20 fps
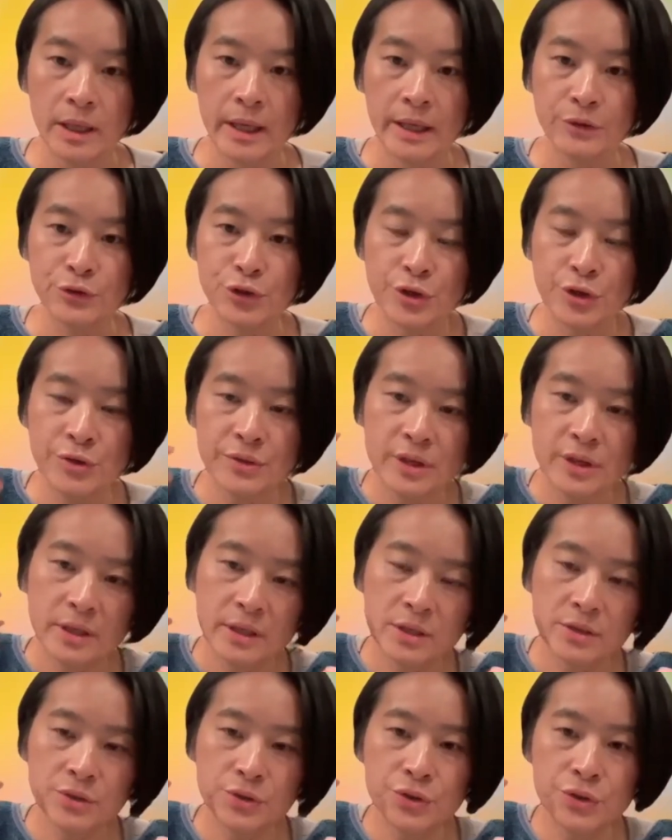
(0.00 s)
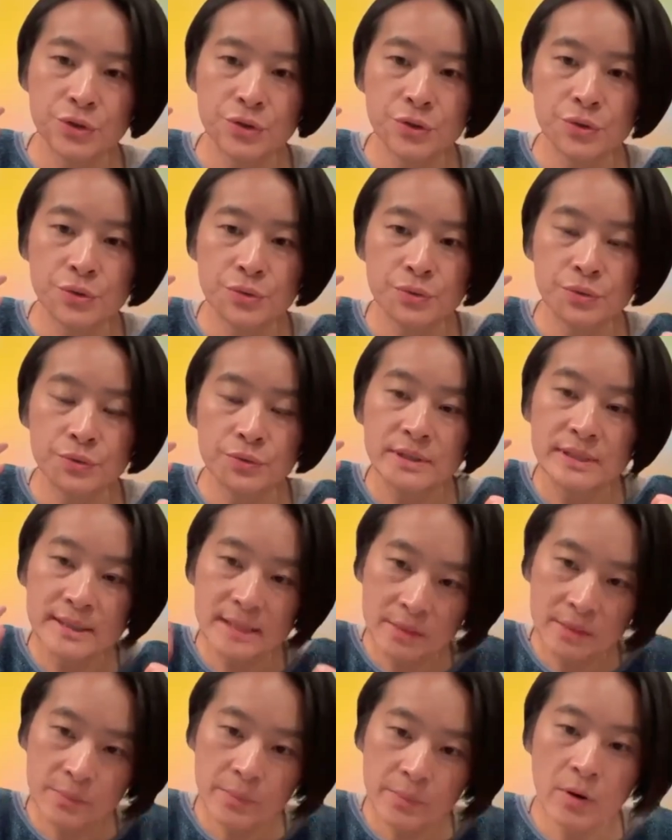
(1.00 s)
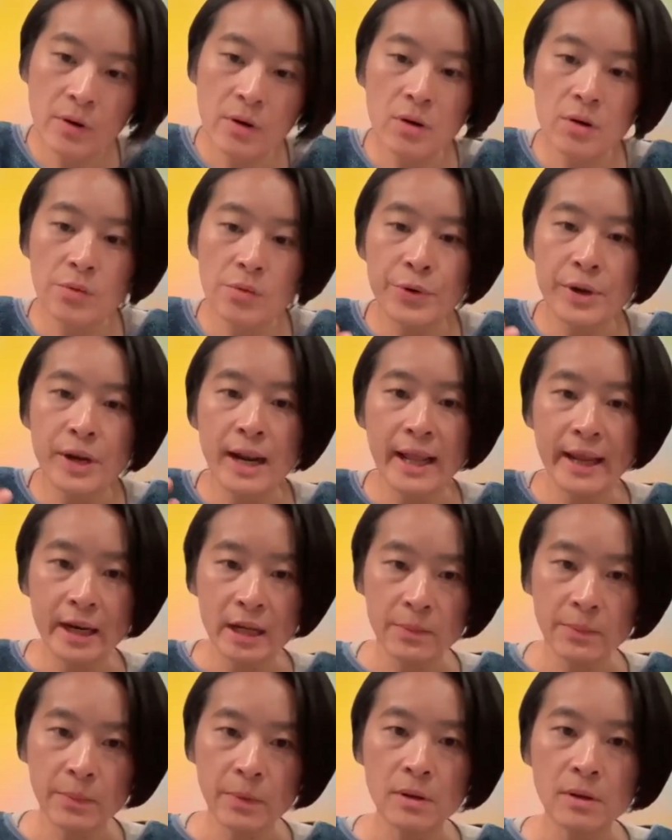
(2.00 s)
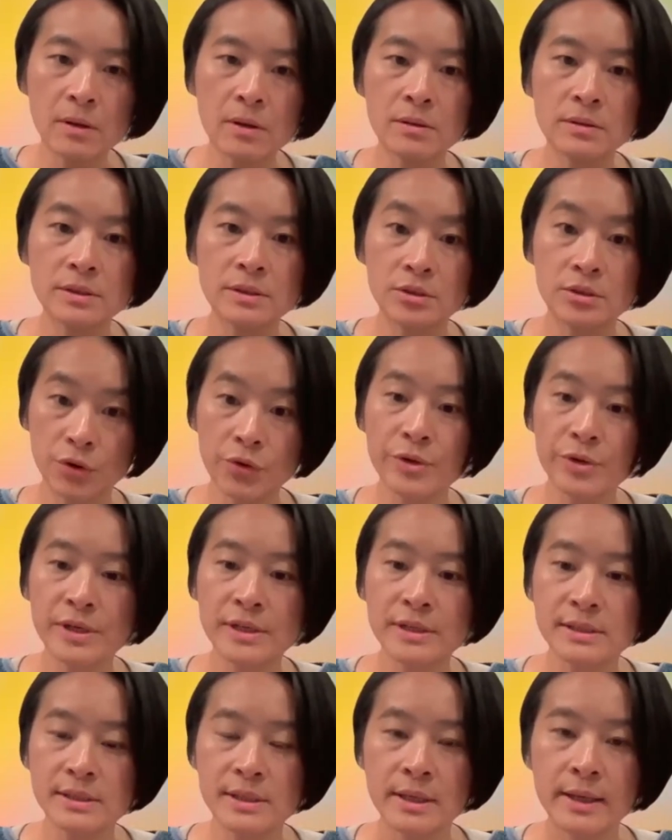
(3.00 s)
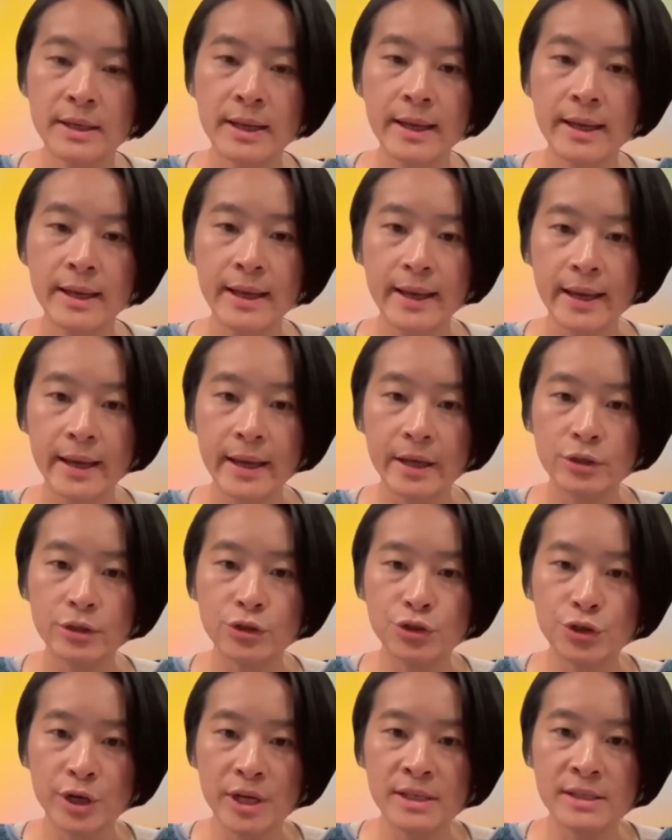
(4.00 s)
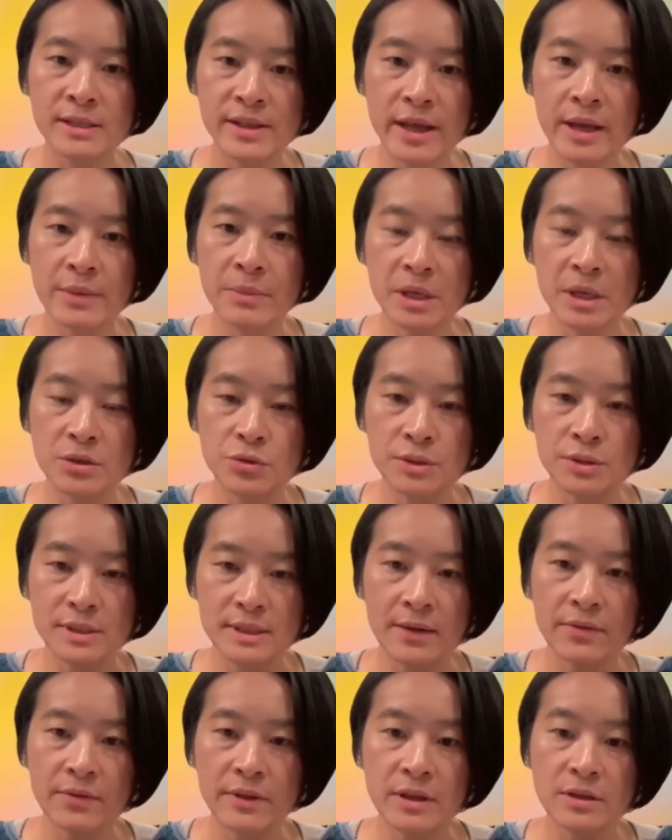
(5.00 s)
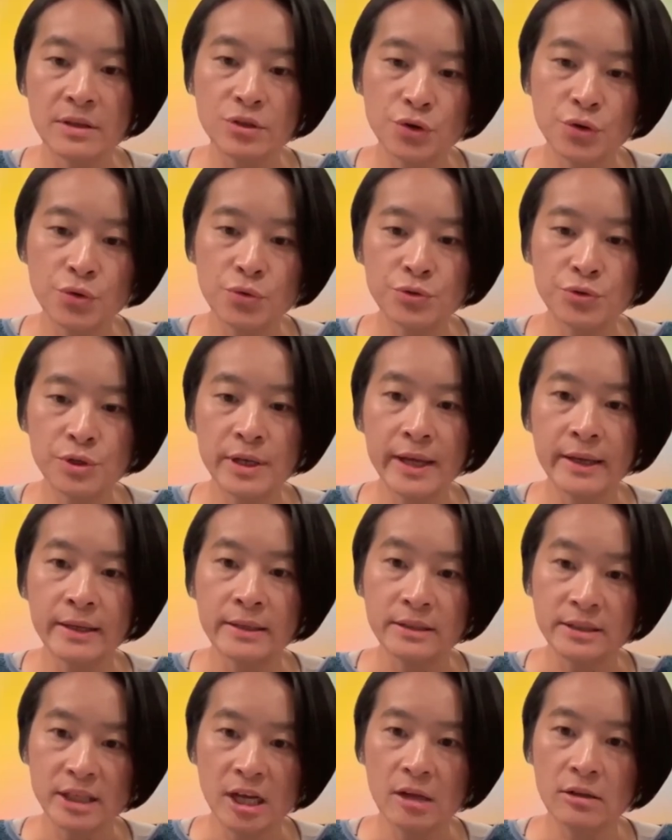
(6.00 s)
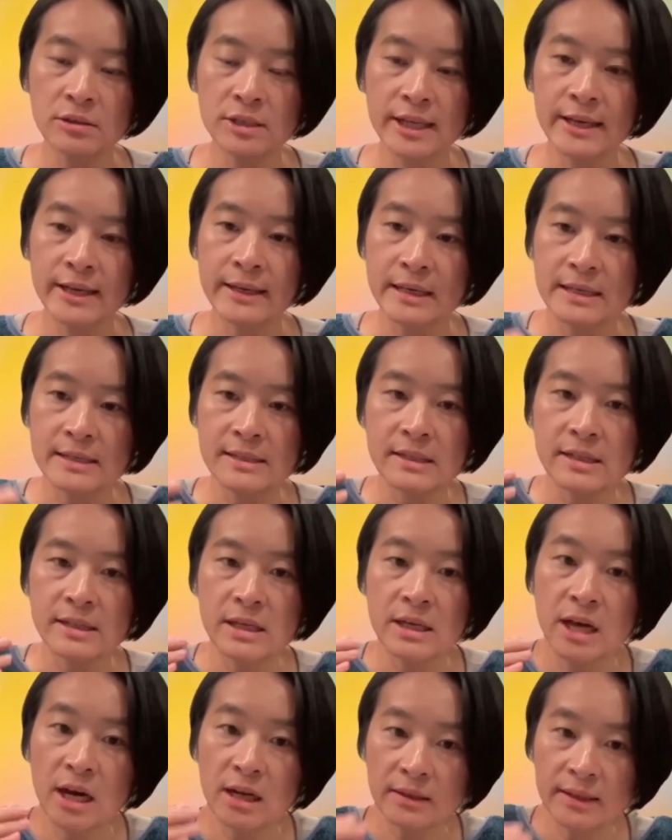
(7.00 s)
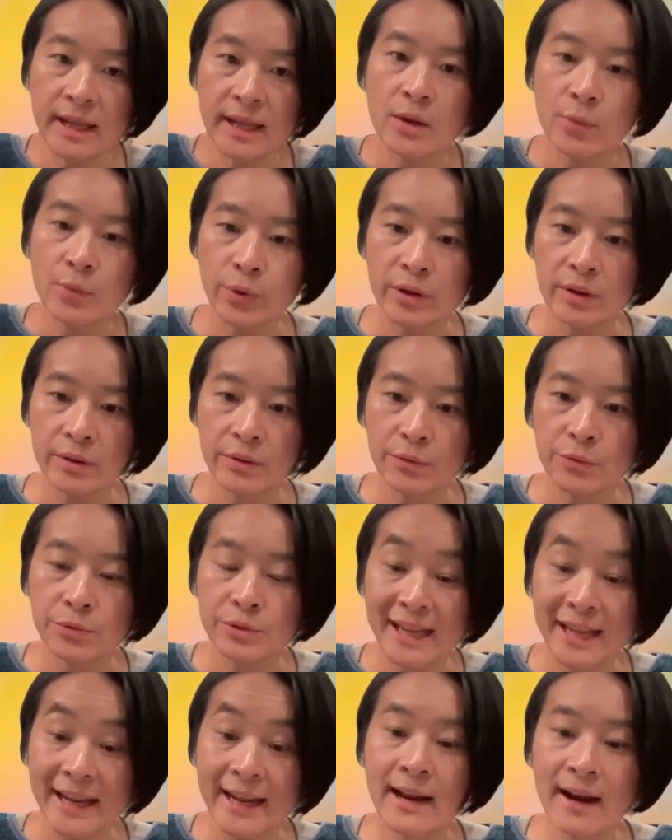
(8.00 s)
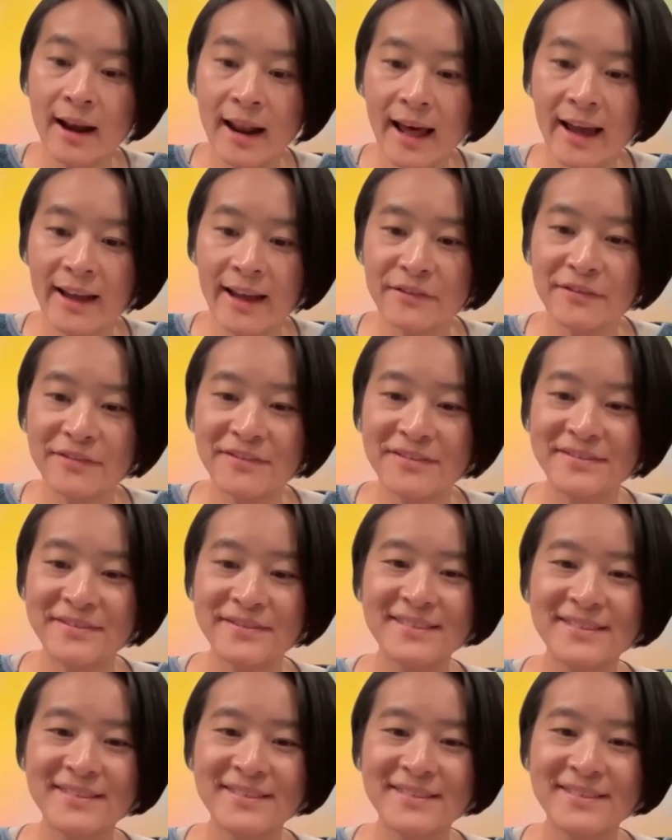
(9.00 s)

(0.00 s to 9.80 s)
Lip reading: and turn them into simple, relatable stories and trans them into something children and adults can easily connect with through daily life.